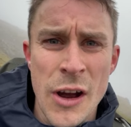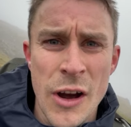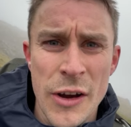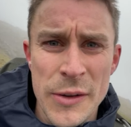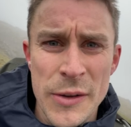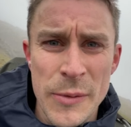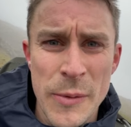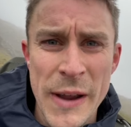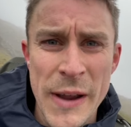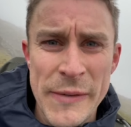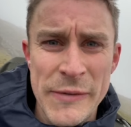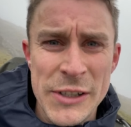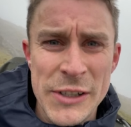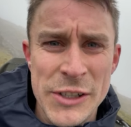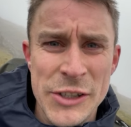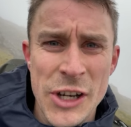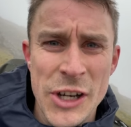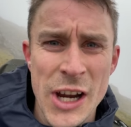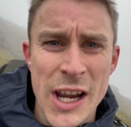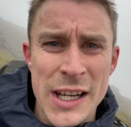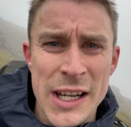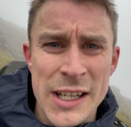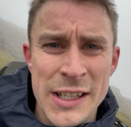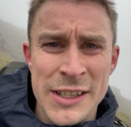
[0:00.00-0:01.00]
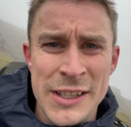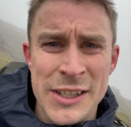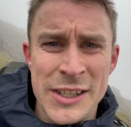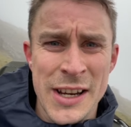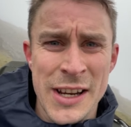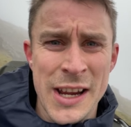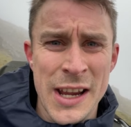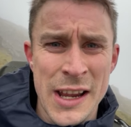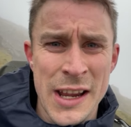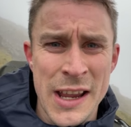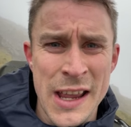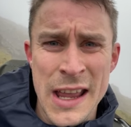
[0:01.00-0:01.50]
Oh, the weather's changed.
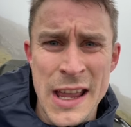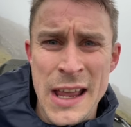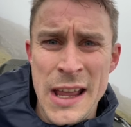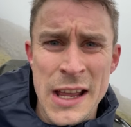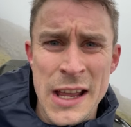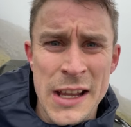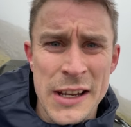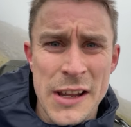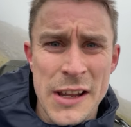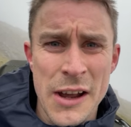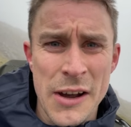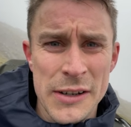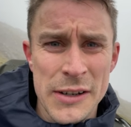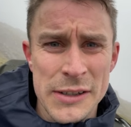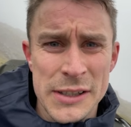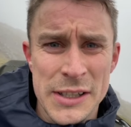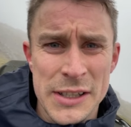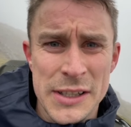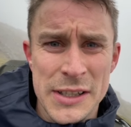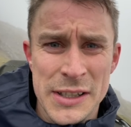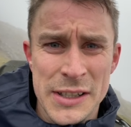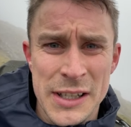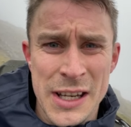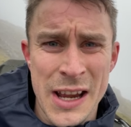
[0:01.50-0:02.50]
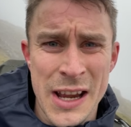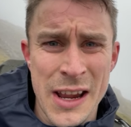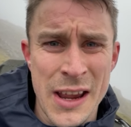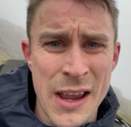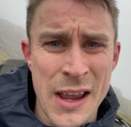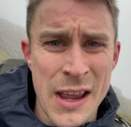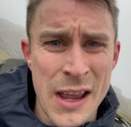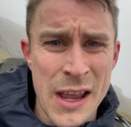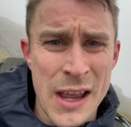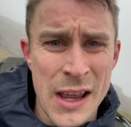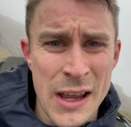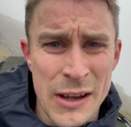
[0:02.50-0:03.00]
Gusts.
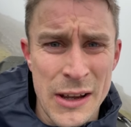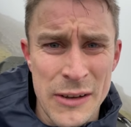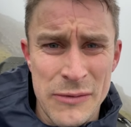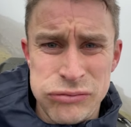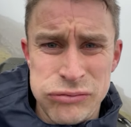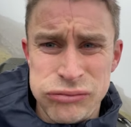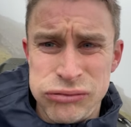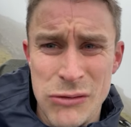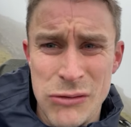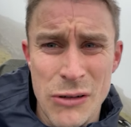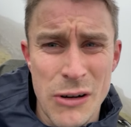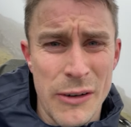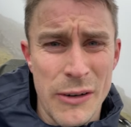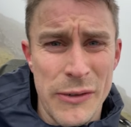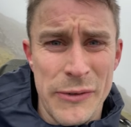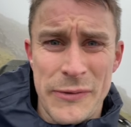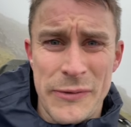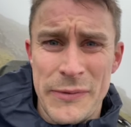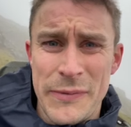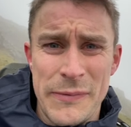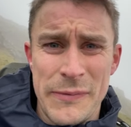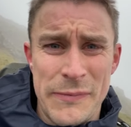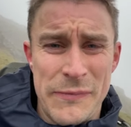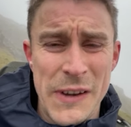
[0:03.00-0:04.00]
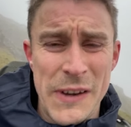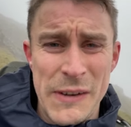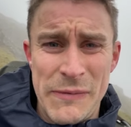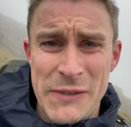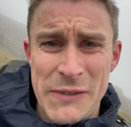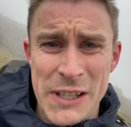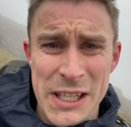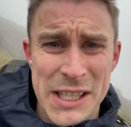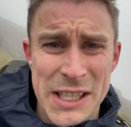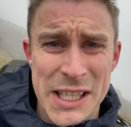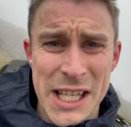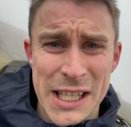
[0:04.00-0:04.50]

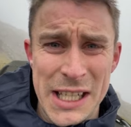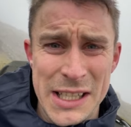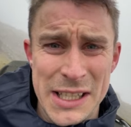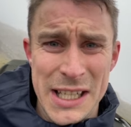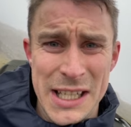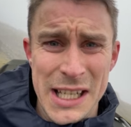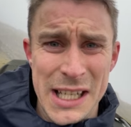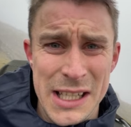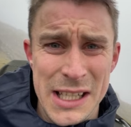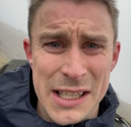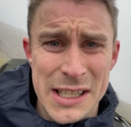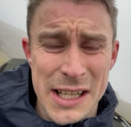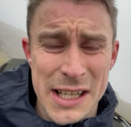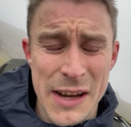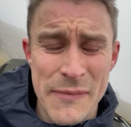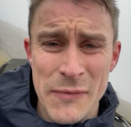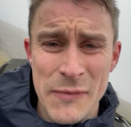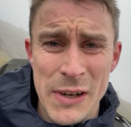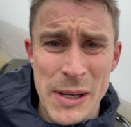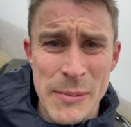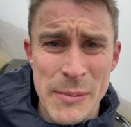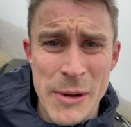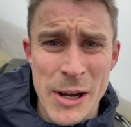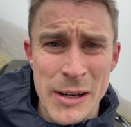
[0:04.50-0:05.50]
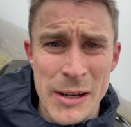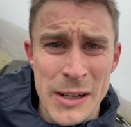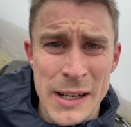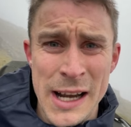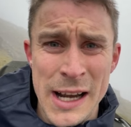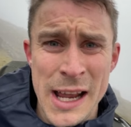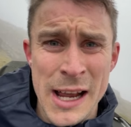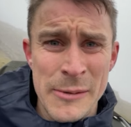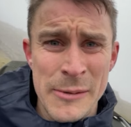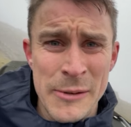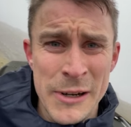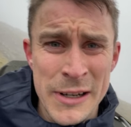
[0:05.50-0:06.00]
50, 60, 70 mile an
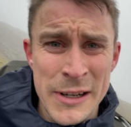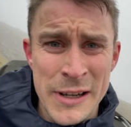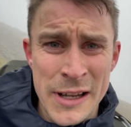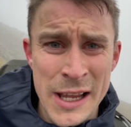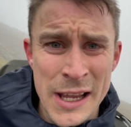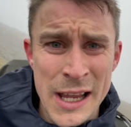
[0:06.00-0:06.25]
hour.